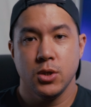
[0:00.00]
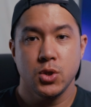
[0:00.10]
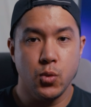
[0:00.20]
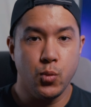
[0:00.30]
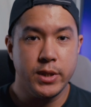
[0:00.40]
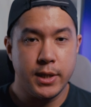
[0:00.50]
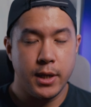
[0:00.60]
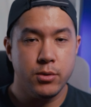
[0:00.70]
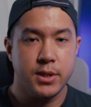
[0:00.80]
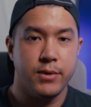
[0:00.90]
So with the
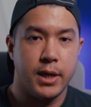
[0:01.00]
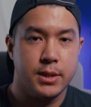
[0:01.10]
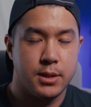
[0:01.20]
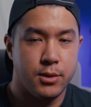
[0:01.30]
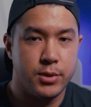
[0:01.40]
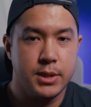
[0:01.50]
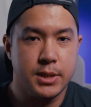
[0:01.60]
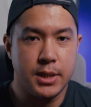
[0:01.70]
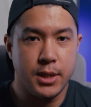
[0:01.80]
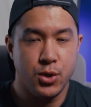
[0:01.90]
907x
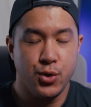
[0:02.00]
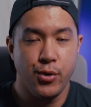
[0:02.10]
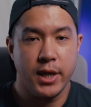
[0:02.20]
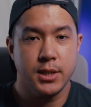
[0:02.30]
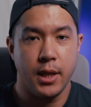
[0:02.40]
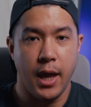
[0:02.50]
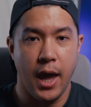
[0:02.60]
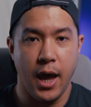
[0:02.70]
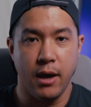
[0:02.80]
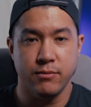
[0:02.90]
100C, you actually
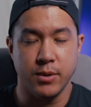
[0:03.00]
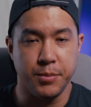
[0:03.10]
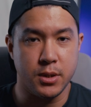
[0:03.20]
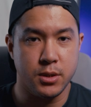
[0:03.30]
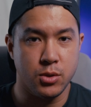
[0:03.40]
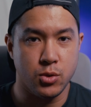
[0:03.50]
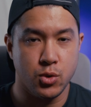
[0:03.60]
have the ability to